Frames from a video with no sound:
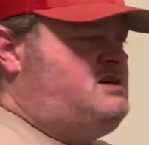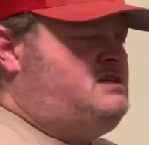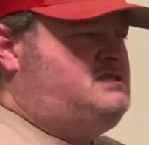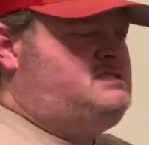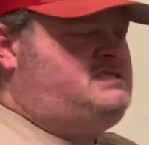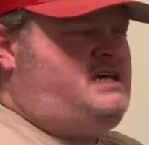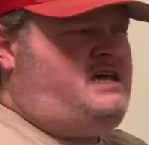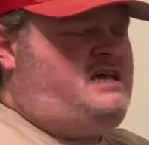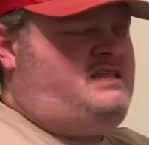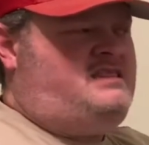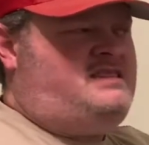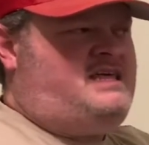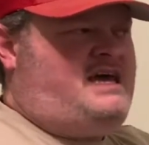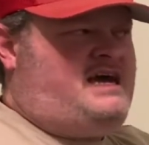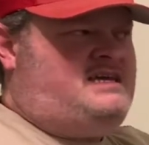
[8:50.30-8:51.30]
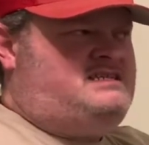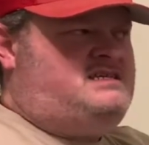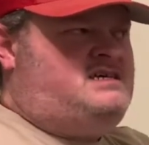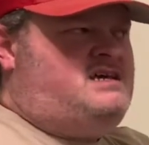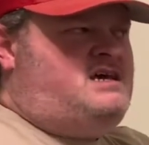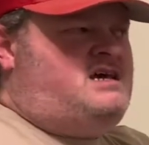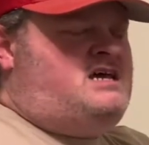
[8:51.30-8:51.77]
saying that
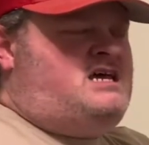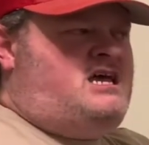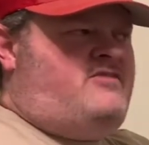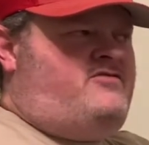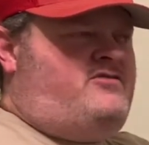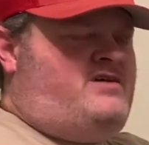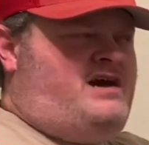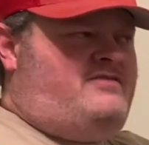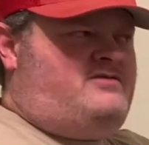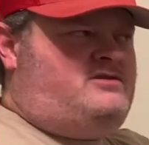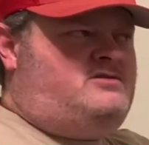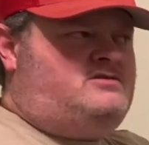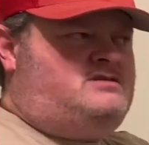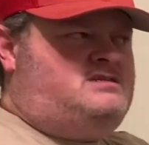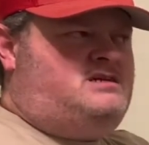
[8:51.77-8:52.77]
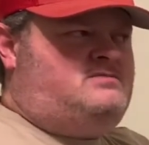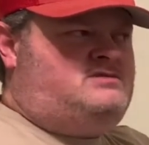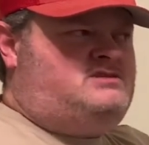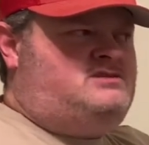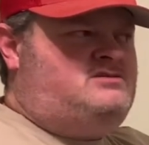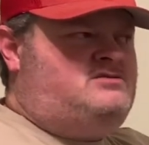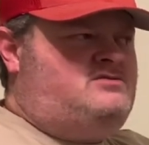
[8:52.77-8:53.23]
if you have it hooked up
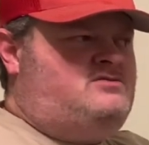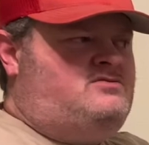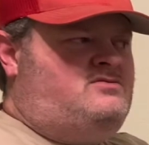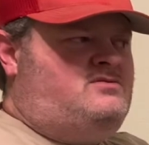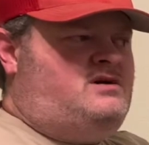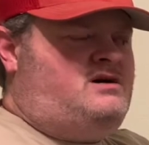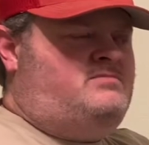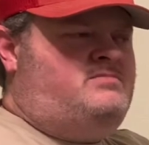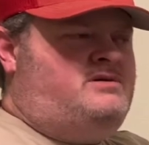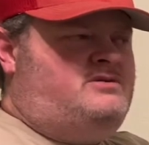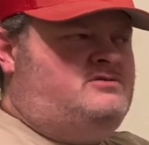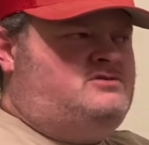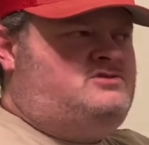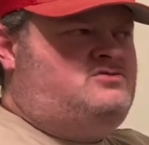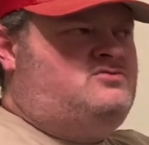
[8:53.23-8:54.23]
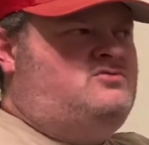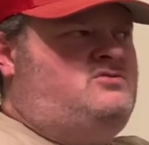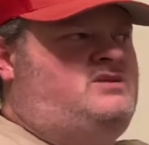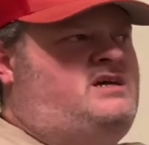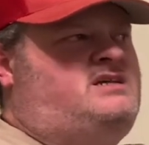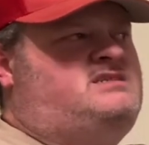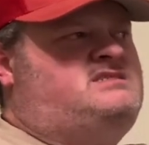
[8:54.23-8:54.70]
to a bigger tool
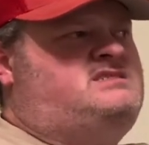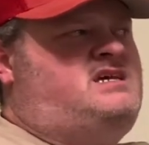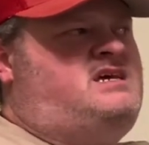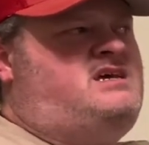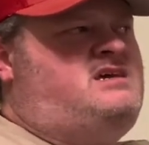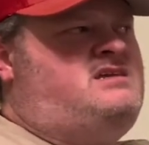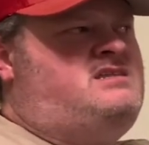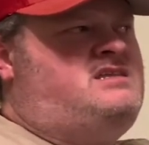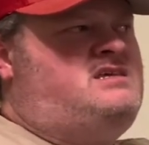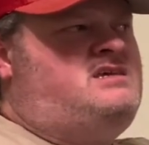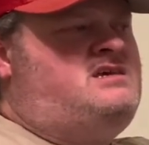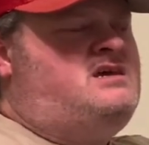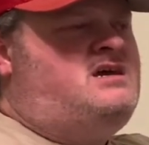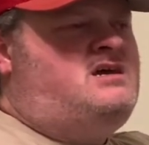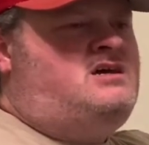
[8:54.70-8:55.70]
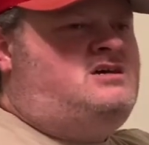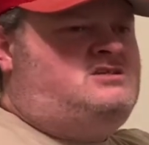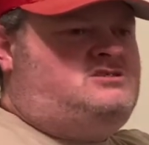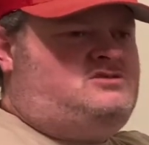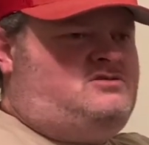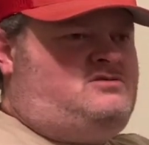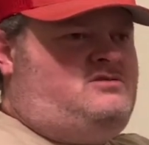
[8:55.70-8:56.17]
like, say, the
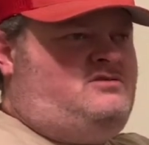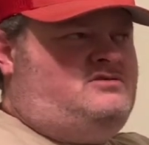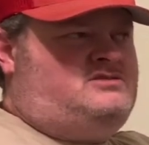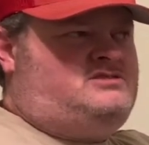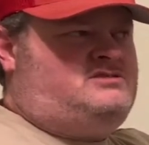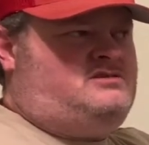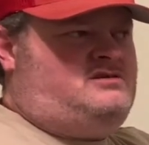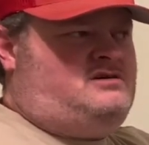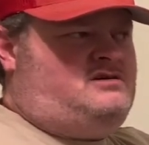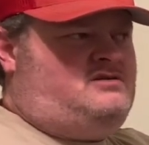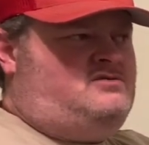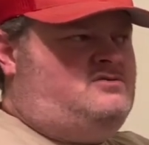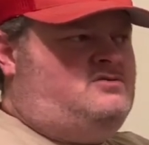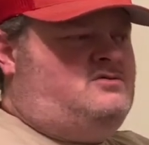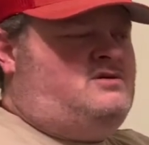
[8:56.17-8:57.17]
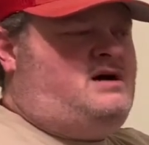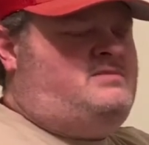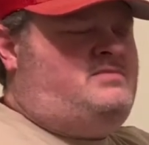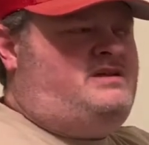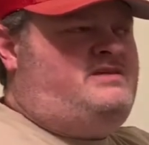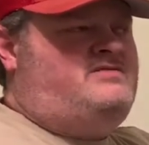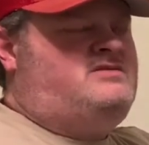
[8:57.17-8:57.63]
circular saw, or I
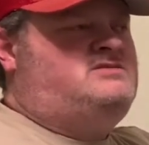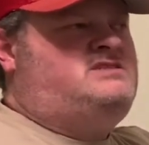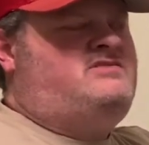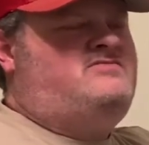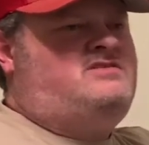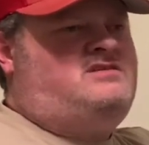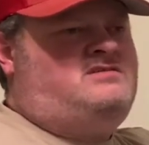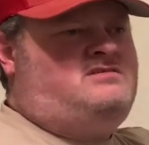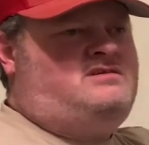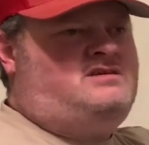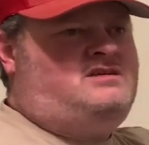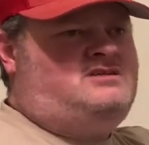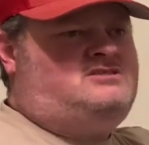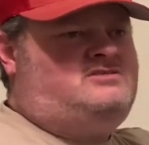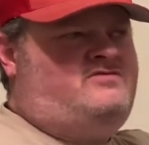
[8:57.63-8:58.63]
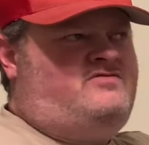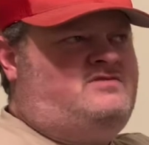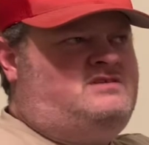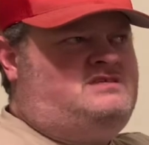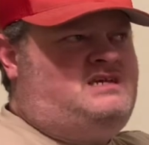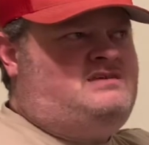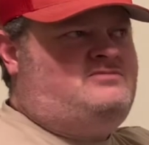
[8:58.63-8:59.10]
believe there's even a connection for the
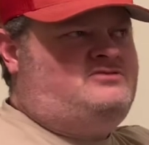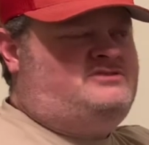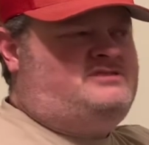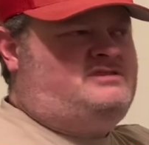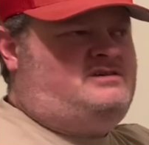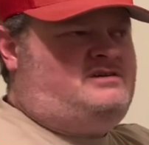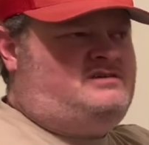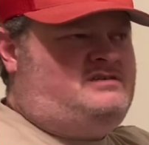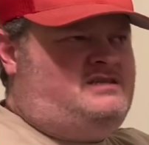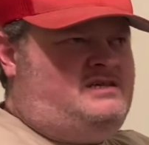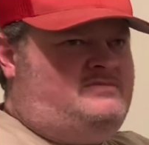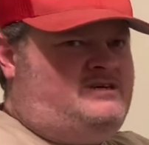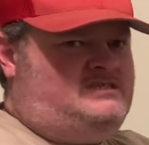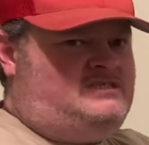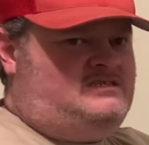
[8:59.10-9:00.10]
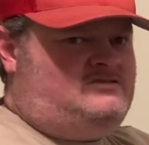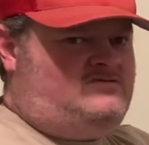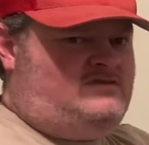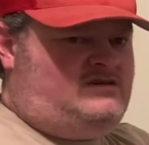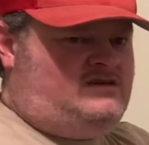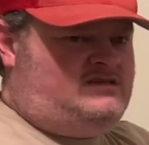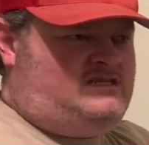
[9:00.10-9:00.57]
table saw, the
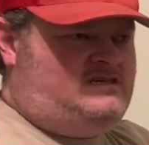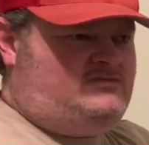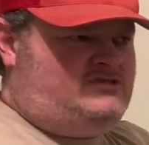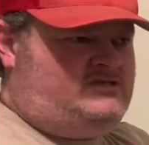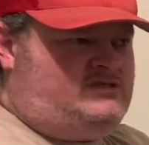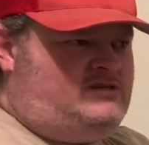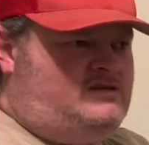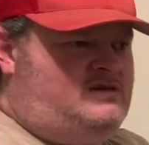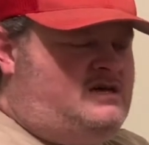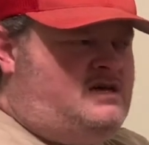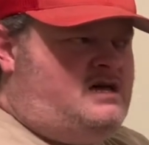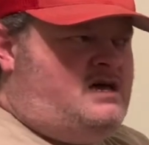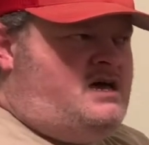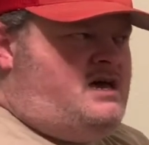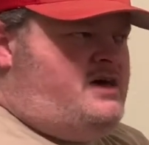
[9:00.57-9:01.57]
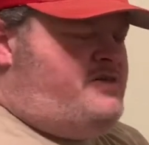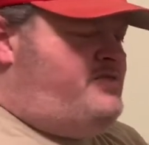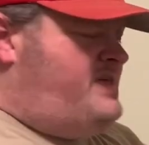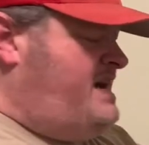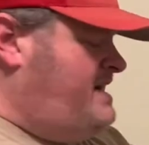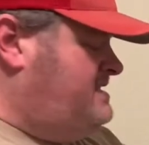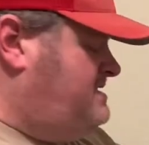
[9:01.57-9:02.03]
M18 table saw,
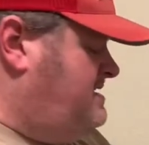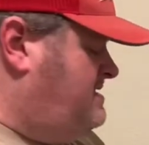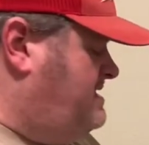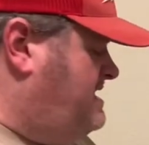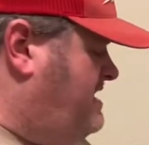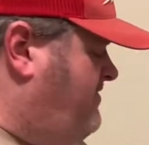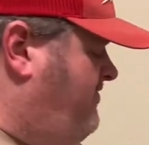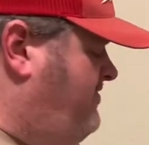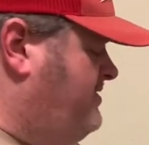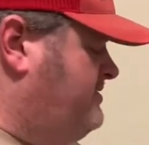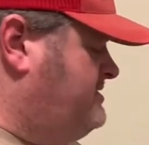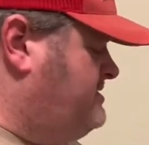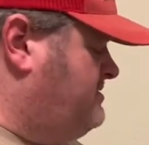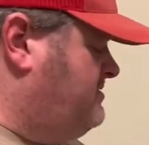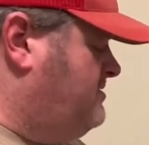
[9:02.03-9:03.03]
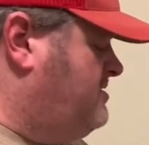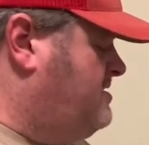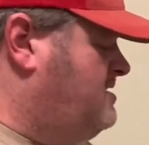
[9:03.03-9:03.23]
that the filter